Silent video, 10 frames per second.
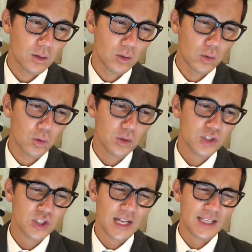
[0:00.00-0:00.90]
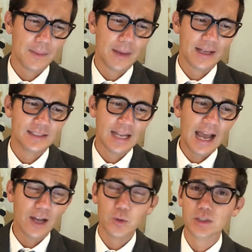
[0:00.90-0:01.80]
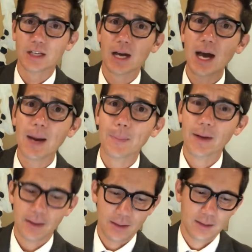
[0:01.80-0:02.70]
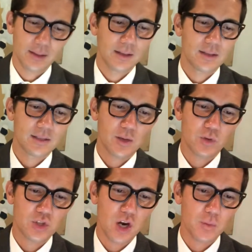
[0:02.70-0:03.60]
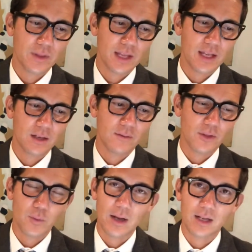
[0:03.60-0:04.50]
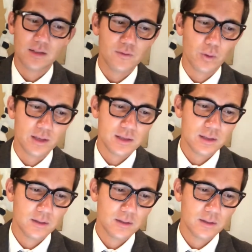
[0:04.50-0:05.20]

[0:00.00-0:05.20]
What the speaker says: Or should I get my dad, who's a cop?" said Rashawn with a hint of a threat in his voice.